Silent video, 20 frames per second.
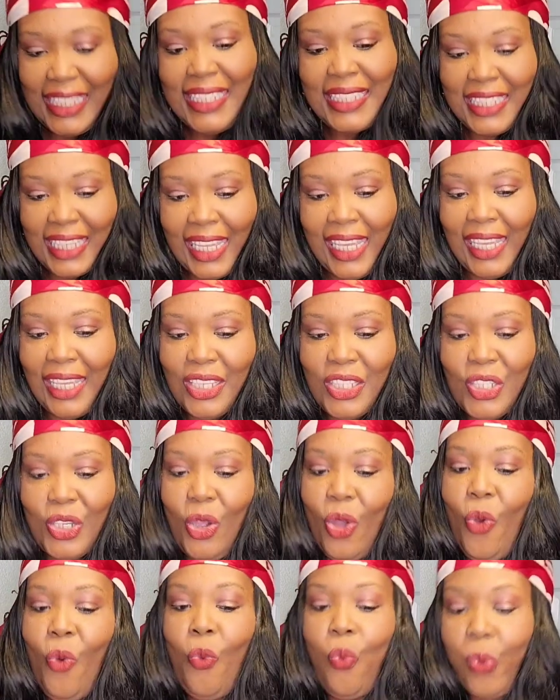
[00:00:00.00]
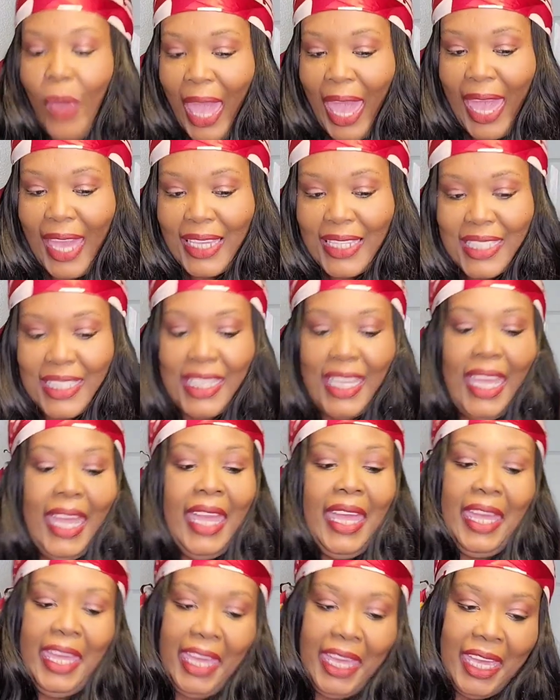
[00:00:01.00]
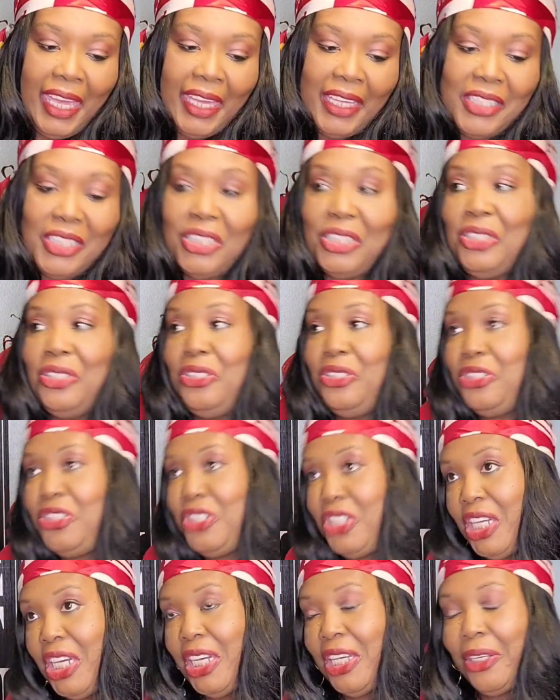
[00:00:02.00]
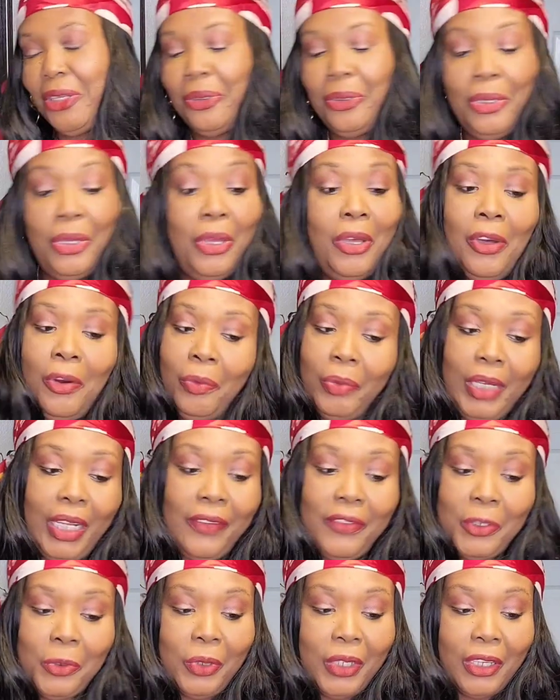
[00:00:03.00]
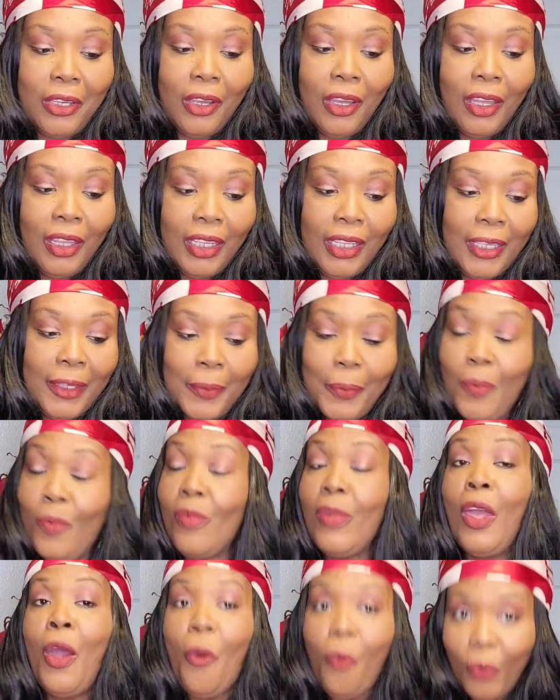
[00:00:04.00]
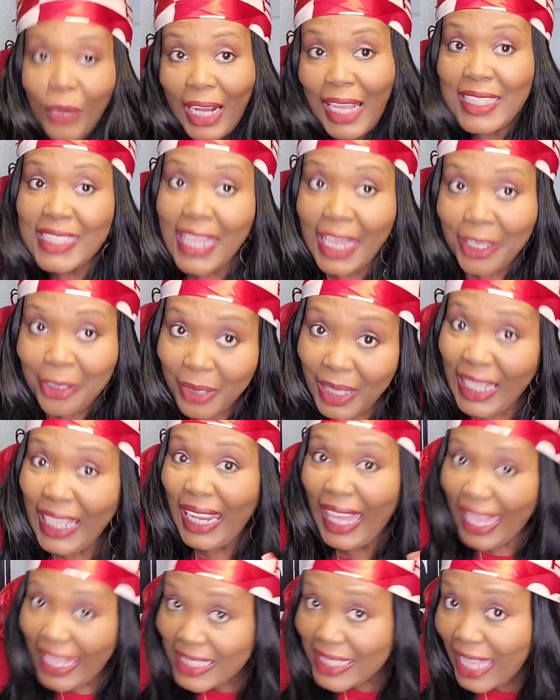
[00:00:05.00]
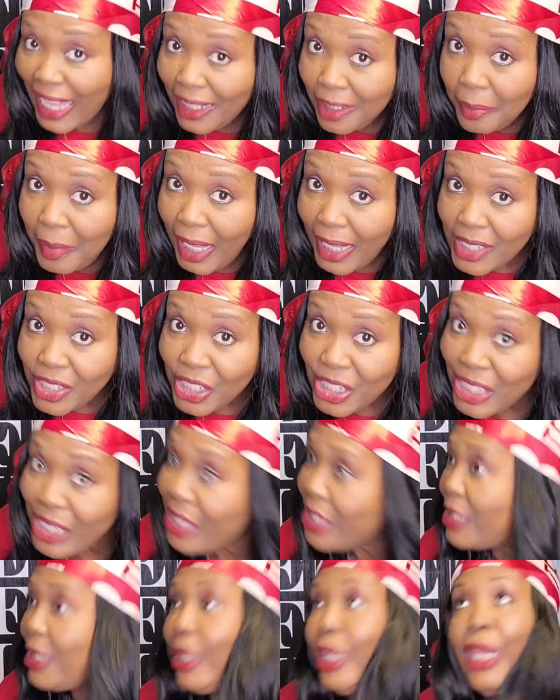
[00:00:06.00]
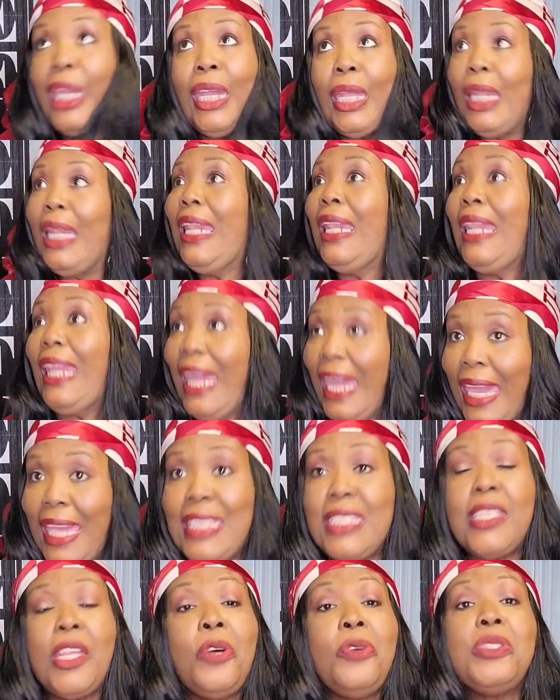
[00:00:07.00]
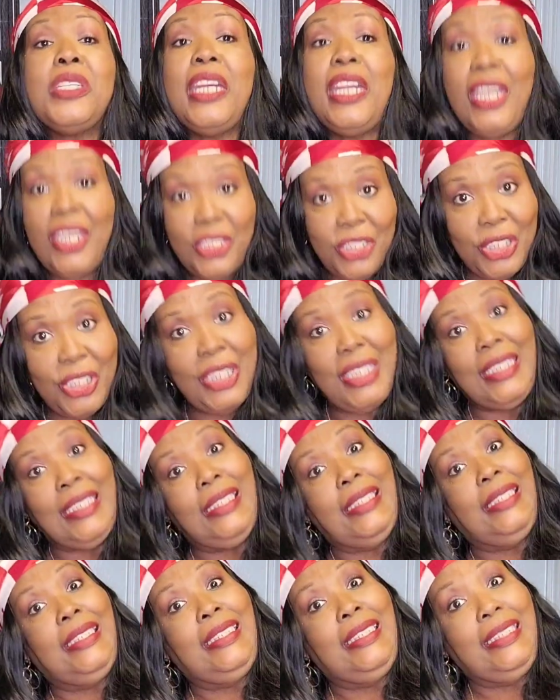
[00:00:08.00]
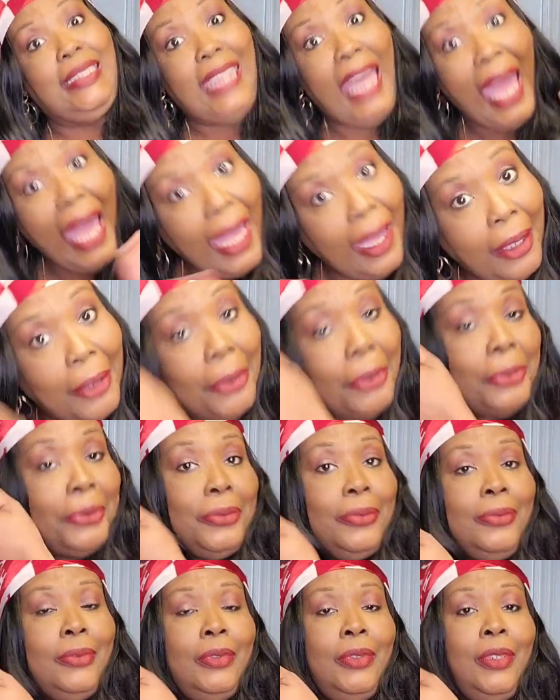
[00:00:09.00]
this edge wax, edge gel whatever you want to call it. When I tell you it lays down them edges, it lays those edges down.